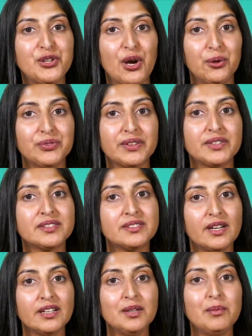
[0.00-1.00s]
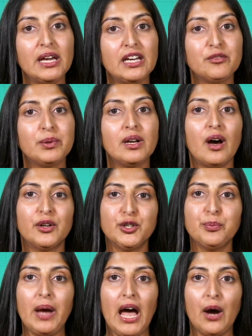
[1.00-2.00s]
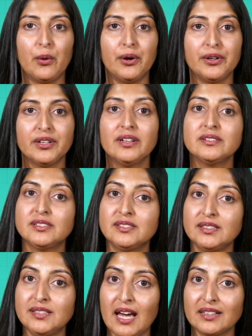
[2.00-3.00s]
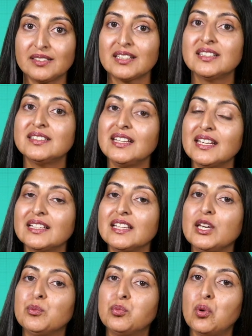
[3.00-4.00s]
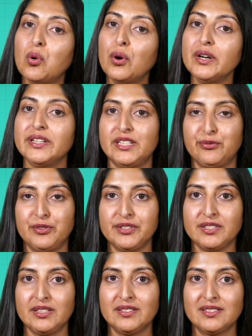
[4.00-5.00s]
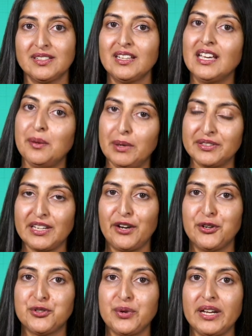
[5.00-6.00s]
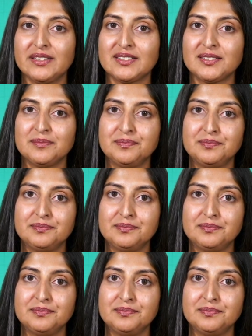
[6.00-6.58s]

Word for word: note that the study may have been underpowered to detect clinically important differences in miscarriage rates.